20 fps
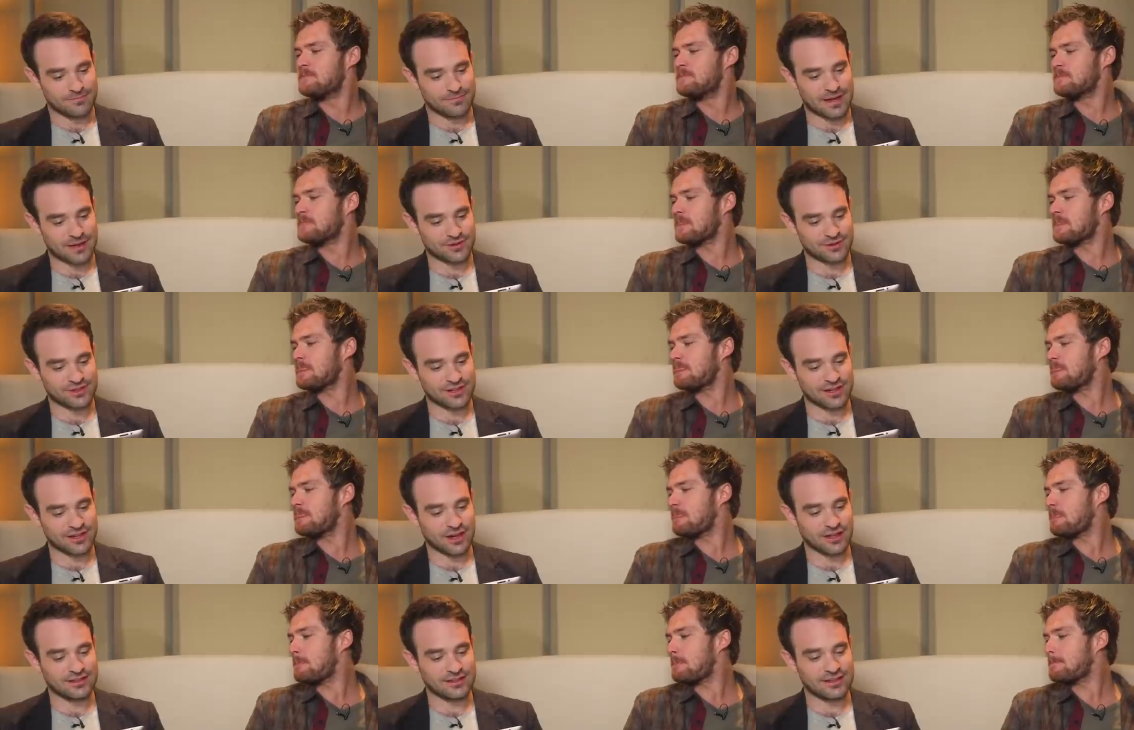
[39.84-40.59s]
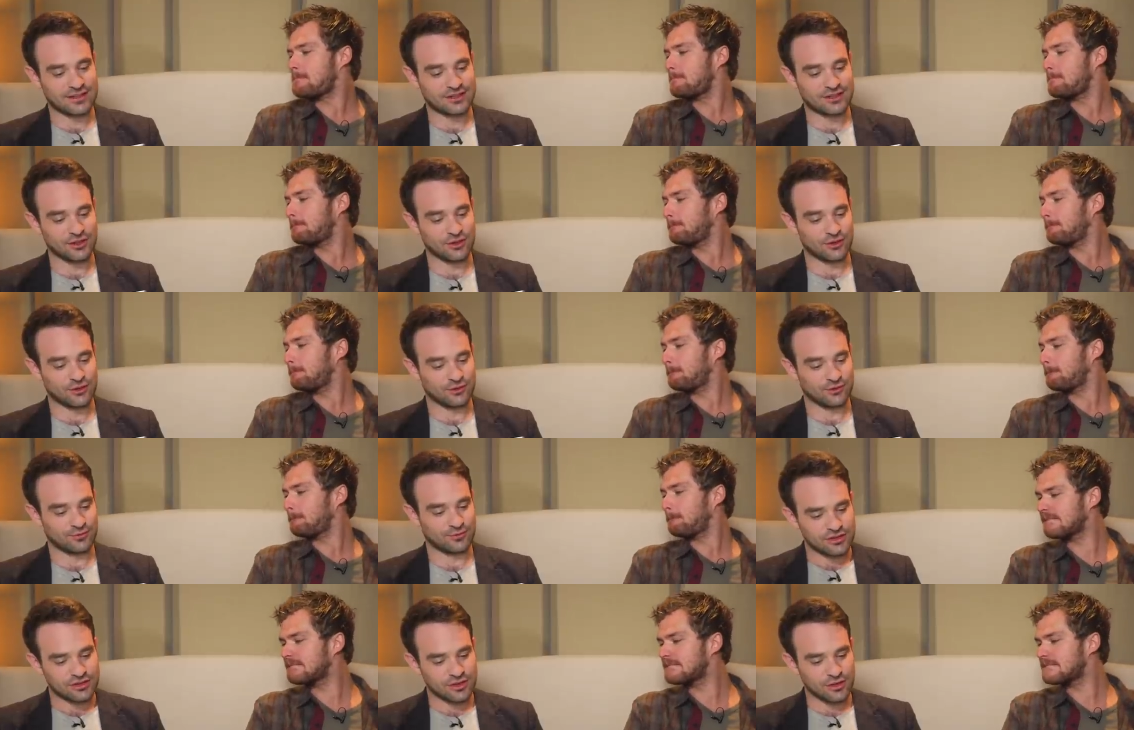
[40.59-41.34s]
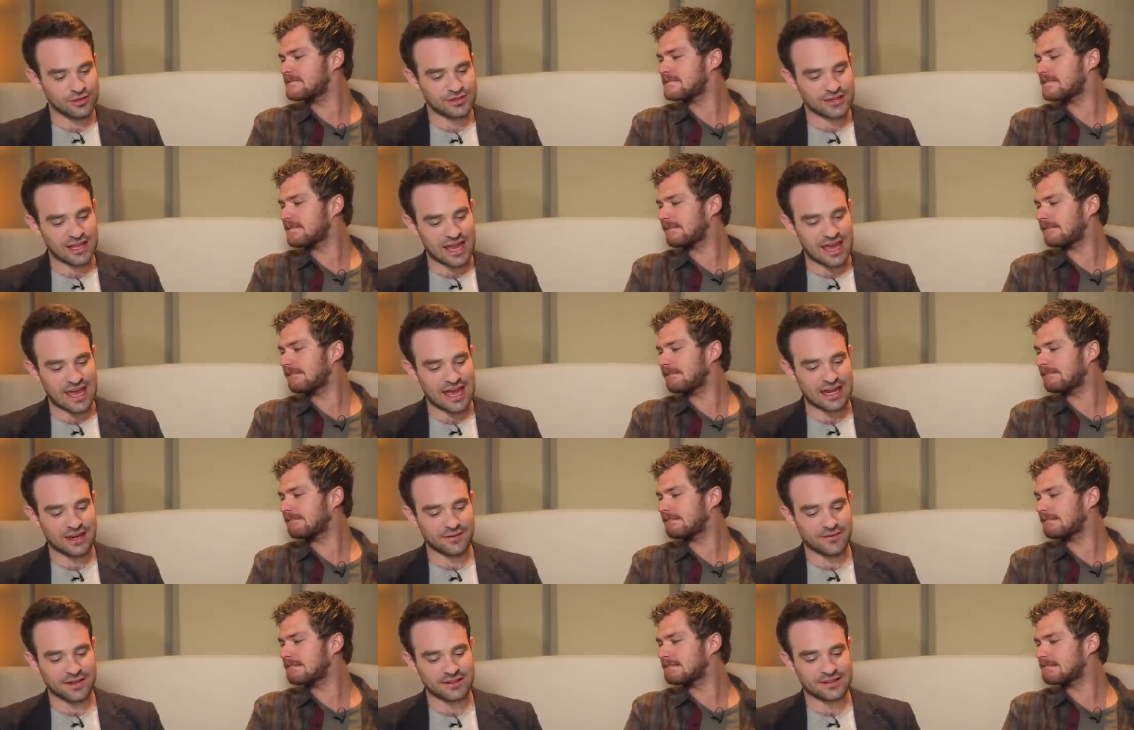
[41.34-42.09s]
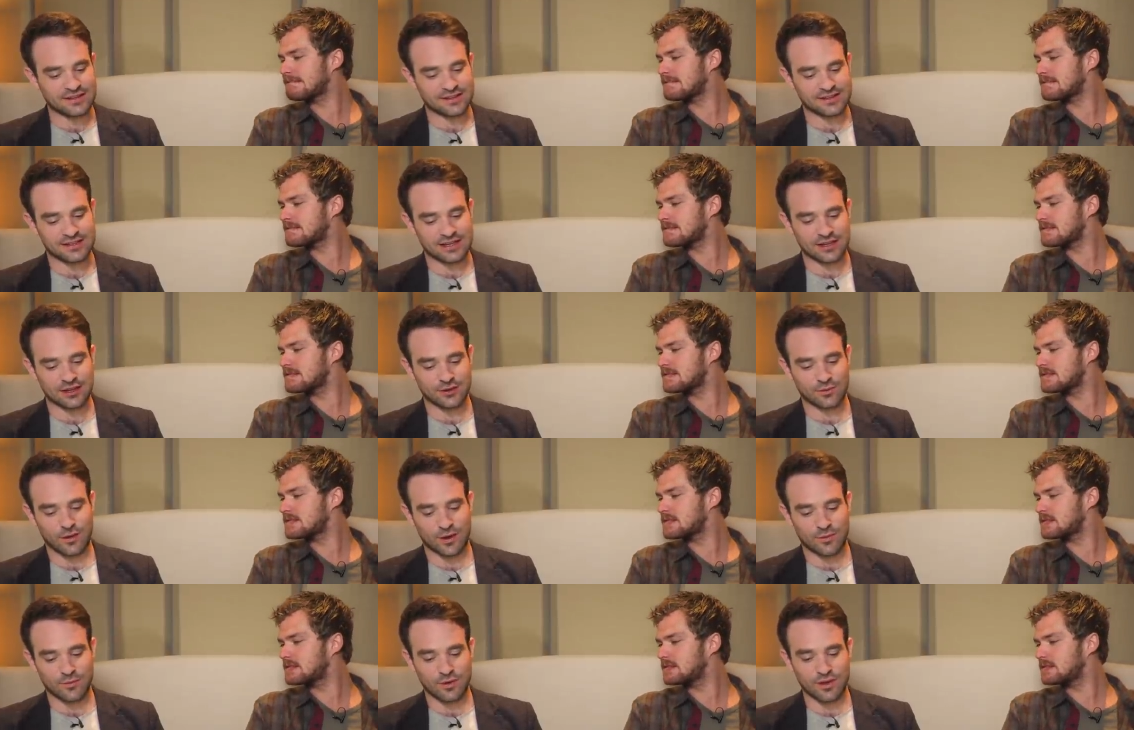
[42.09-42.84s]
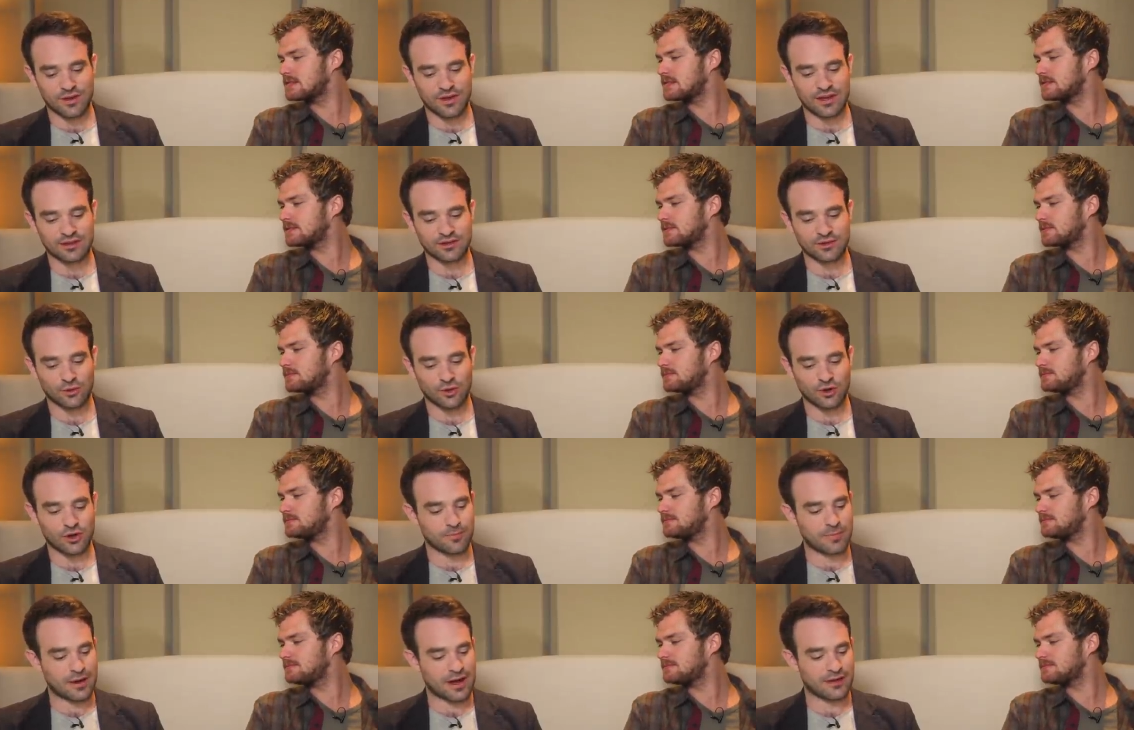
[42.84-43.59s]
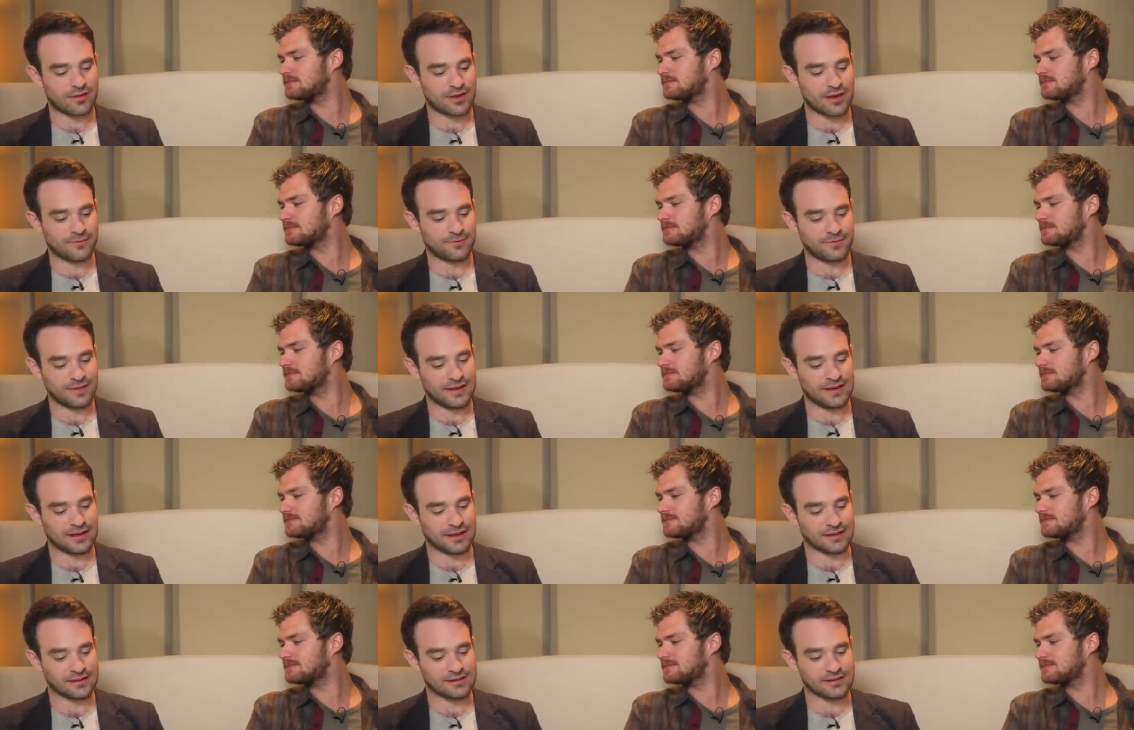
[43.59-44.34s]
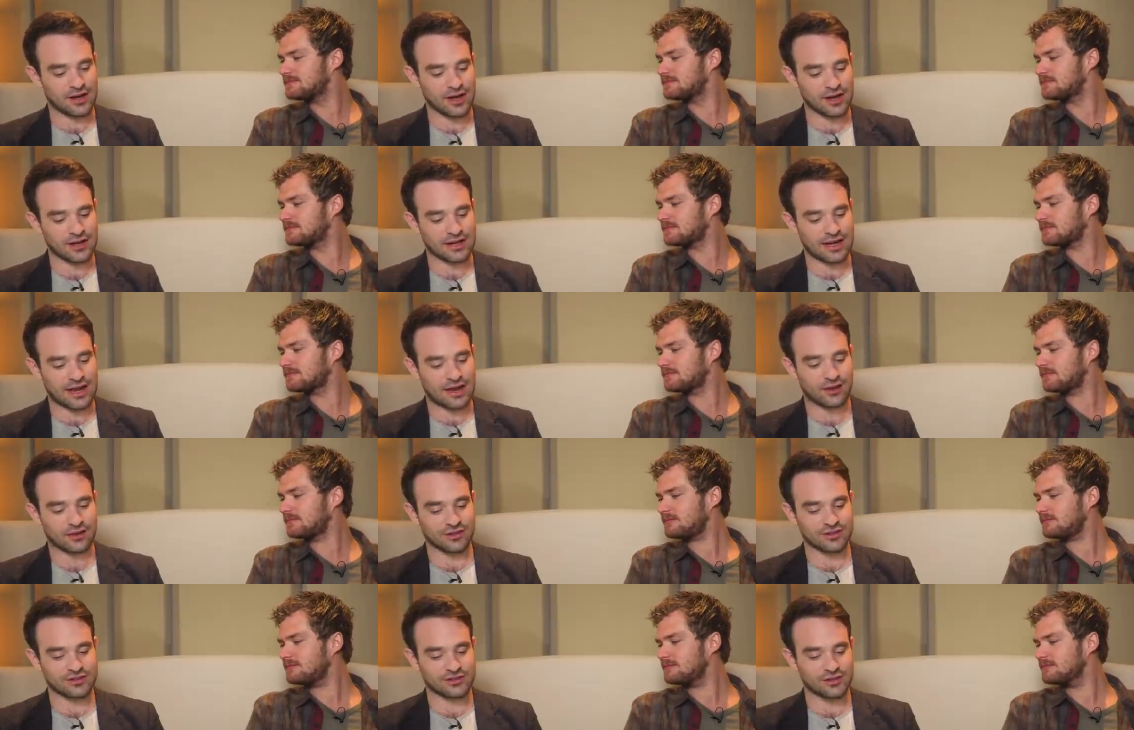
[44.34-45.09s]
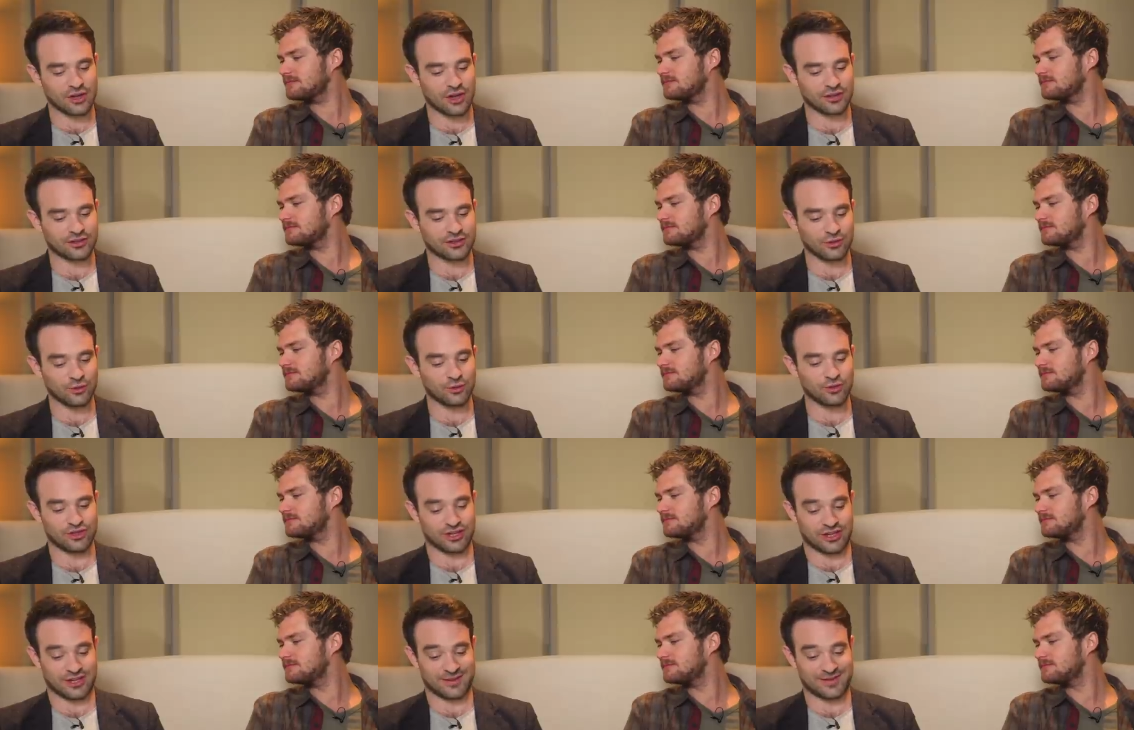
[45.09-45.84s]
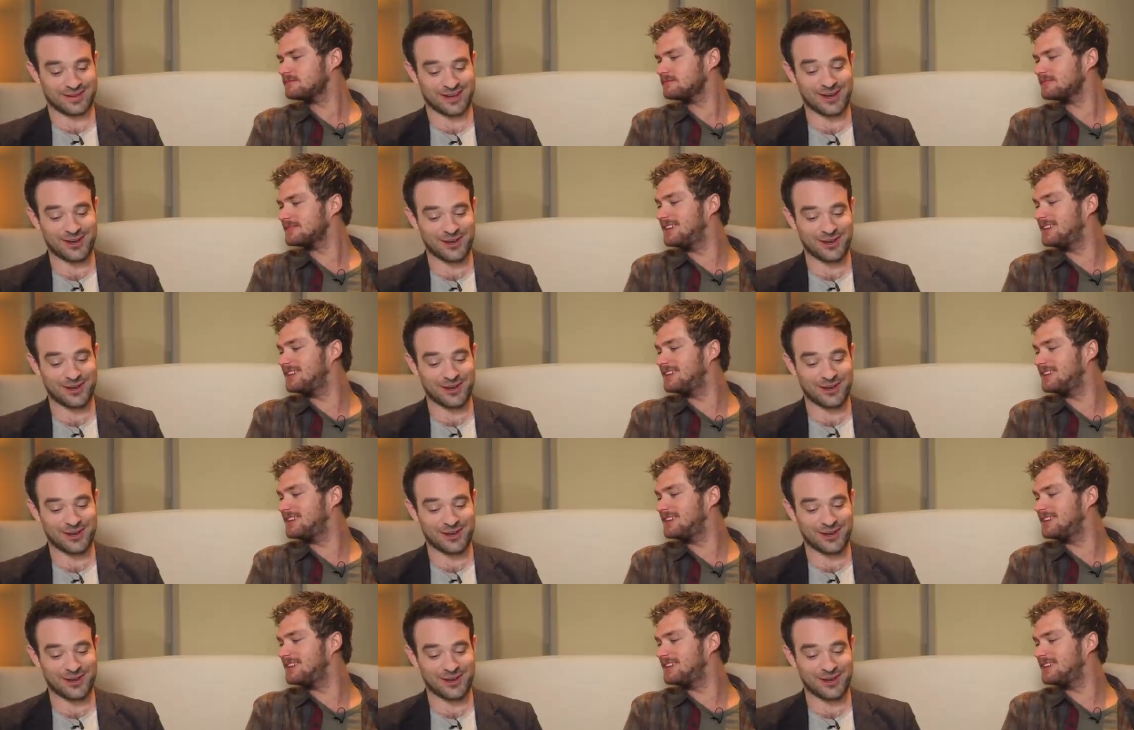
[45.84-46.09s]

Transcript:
Speaker 1: Mouser92. So is that elevator scene the one where they talk about their feelings, hug it out, and start an orgy?